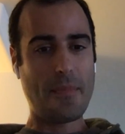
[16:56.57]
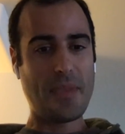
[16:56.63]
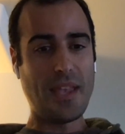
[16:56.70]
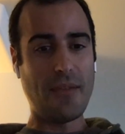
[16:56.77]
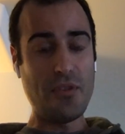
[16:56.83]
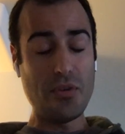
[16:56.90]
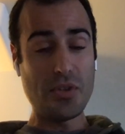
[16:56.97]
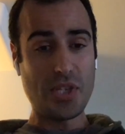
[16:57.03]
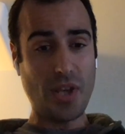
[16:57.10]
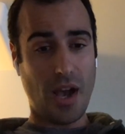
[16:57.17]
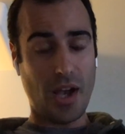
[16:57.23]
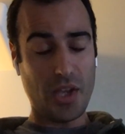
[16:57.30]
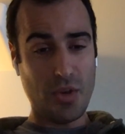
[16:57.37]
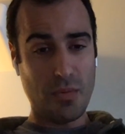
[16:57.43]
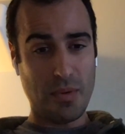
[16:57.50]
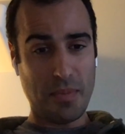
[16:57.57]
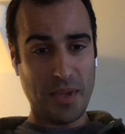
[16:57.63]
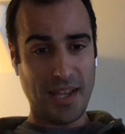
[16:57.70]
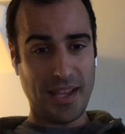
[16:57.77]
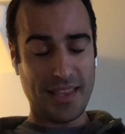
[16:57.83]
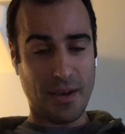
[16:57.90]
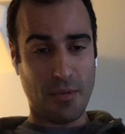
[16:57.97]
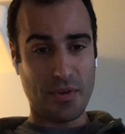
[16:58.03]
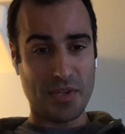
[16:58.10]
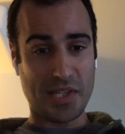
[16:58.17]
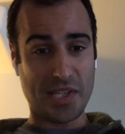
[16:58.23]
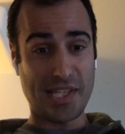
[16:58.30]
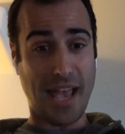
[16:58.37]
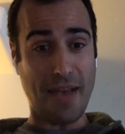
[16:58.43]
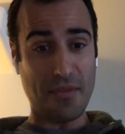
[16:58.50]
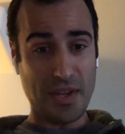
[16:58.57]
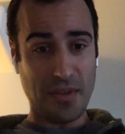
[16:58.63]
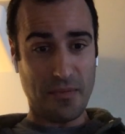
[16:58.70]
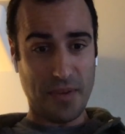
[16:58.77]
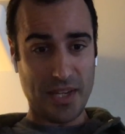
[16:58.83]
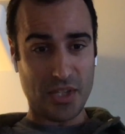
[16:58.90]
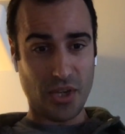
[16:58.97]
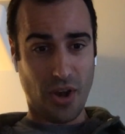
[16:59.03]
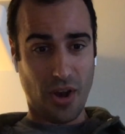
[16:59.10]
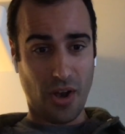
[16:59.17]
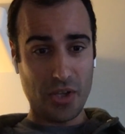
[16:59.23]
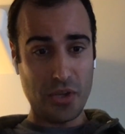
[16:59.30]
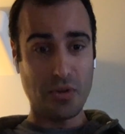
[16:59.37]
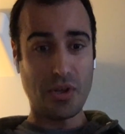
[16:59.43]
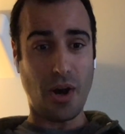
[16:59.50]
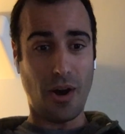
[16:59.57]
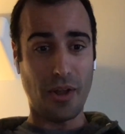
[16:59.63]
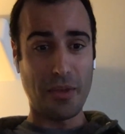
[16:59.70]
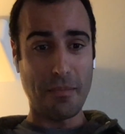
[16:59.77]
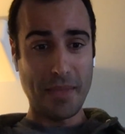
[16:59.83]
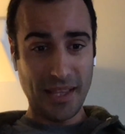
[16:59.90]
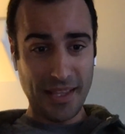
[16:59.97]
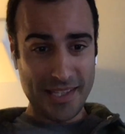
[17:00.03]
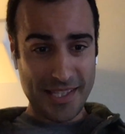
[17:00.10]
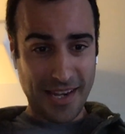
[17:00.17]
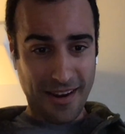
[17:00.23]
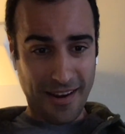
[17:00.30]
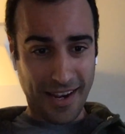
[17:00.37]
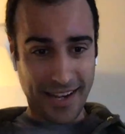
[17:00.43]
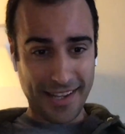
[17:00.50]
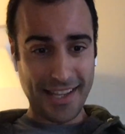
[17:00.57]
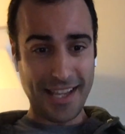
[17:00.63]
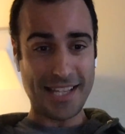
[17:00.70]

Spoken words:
If you saw a human being that was 70 feet tall, you'd call the military.